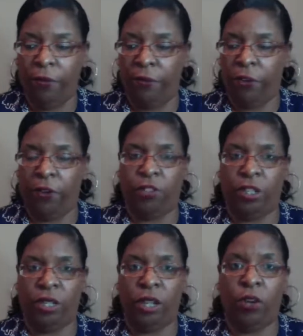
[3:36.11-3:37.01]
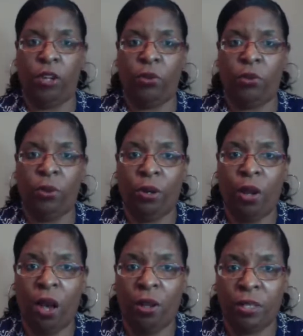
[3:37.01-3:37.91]
version, or you
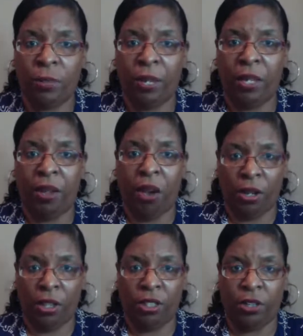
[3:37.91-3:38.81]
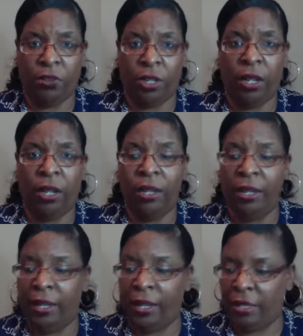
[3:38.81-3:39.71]
called to be an auditory
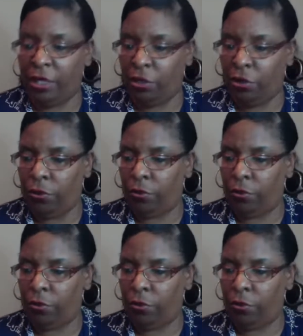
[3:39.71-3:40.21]
listener.